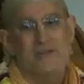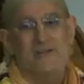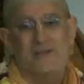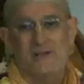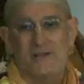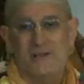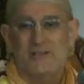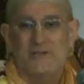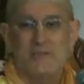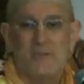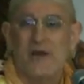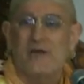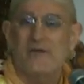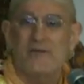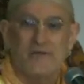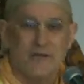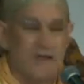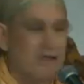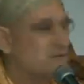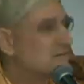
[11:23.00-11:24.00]
It's
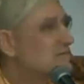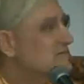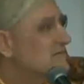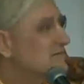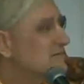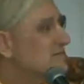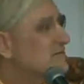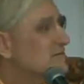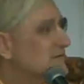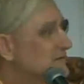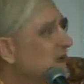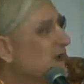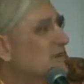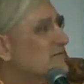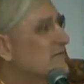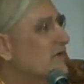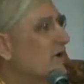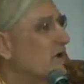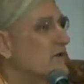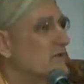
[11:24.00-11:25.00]
better than
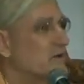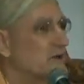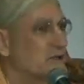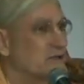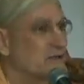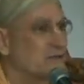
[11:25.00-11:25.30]
not following.